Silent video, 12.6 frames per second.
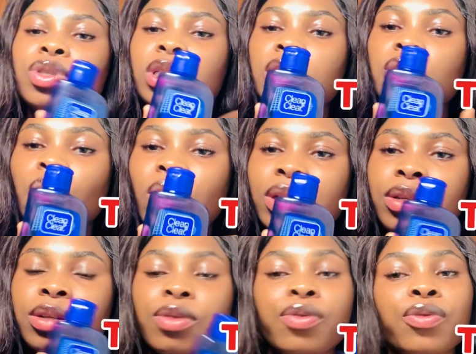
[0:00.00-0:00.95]
this one
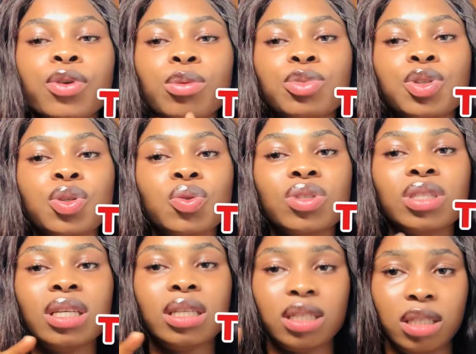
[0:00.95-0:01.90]
from
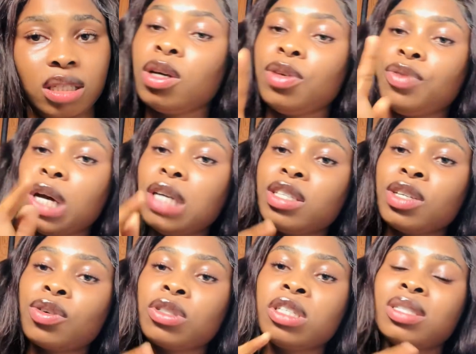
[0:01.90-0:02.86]
Tuesday. If you're using
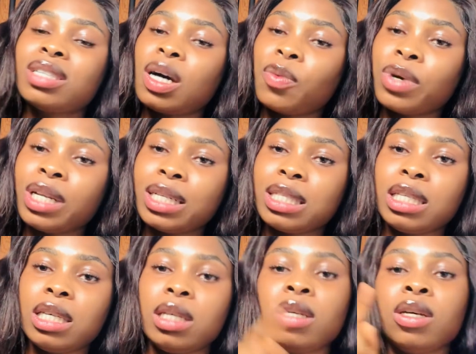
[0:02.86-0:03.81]
Kojie San
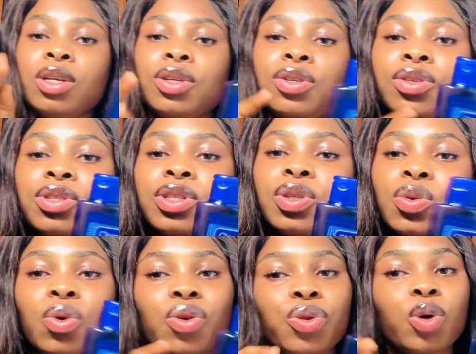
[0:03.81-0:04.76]
Wednesday, use this
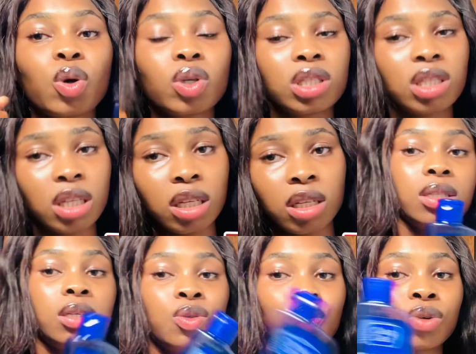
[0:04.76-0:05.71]
one Thursday.
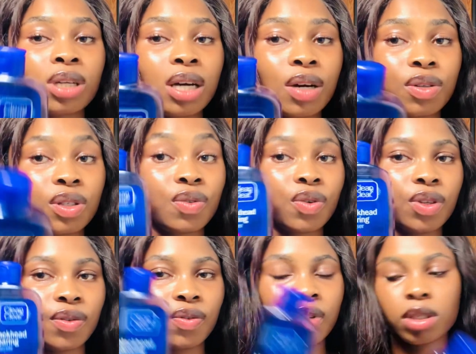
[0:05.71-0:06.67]
This one now is for
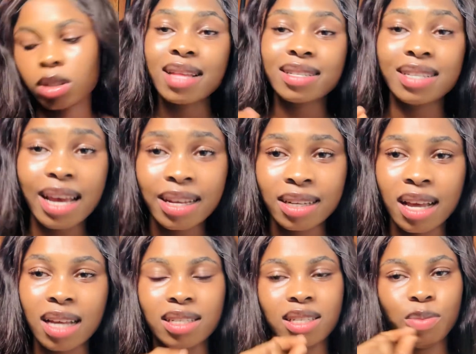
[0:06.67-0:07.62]
the face. Then the